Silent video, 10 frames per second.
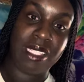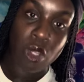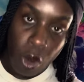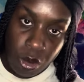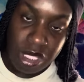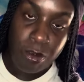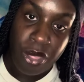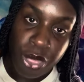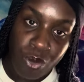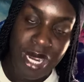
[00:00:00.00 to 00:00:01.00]
the
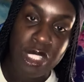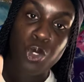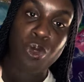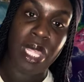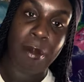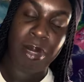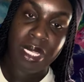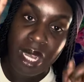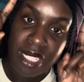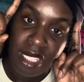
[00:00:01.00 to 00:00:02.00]
ultimate threat to them
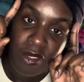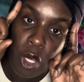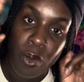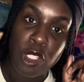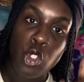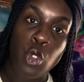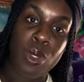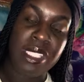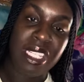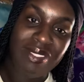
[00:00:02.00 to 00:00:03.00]
because of your
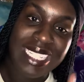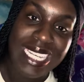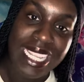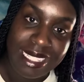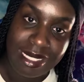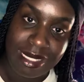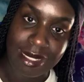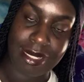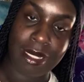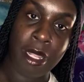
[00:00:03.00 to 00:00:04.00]

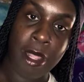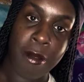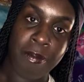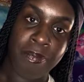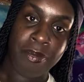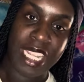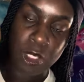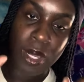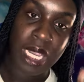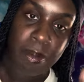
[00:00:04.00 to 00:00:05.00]
intuitiveness. That's
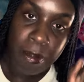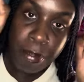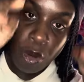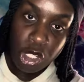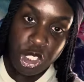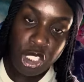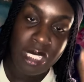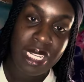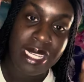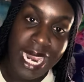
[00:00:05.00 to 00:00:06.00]
why they've been pushing
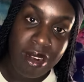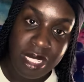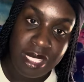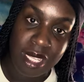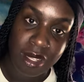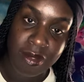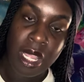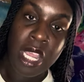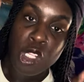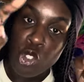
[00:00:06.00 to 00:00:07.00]
the narrative
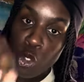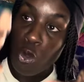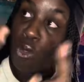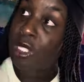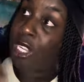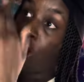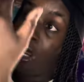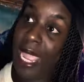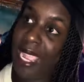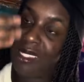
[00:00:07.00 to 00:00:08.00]
to their
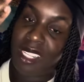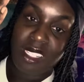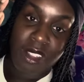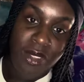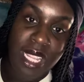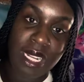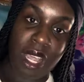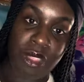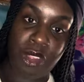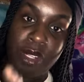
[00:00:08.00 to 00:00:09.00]
ex-significant
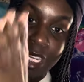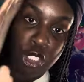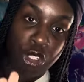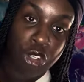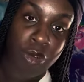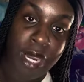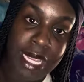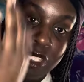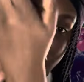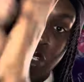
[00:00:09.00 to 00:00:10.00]
other that you're
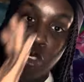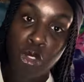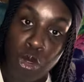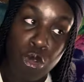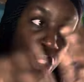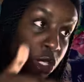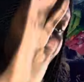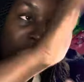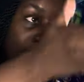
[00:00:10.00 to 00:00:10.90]
crazy, you're delusional, and